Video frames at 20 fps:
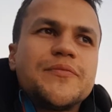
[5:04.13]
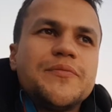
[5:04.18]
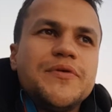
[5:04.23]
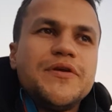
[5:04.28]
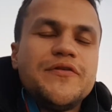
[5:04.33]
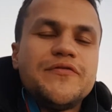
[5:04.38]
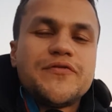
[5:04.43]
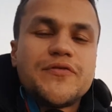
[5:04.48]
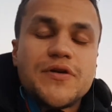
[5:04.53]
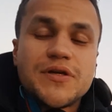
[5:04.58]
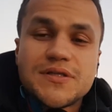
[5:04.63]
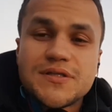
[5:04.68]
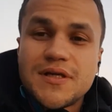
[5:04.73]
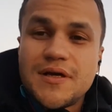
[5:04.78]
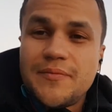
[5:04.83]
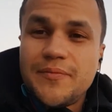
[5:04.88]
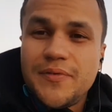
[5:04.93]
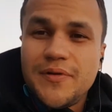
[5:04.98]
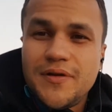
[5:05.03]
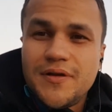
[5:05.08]
me, for
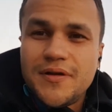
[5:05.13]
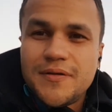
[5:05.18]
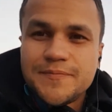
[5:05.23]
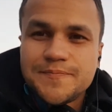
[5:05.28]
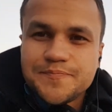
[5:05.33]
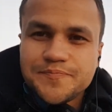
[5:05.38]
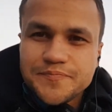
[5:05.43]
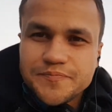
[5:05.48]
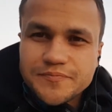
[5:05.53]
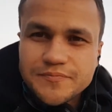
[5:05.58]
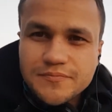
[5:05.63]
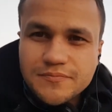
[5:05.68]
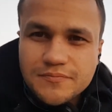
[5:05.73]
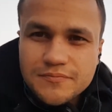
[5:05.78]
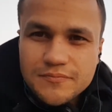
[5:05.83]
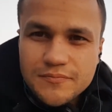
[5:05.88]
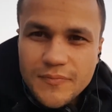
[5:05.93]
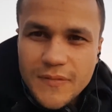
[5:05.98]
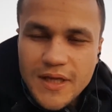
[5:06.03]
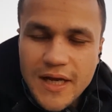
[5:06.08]
example,
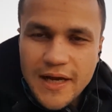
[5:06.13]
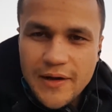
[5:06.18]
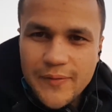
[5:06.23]
I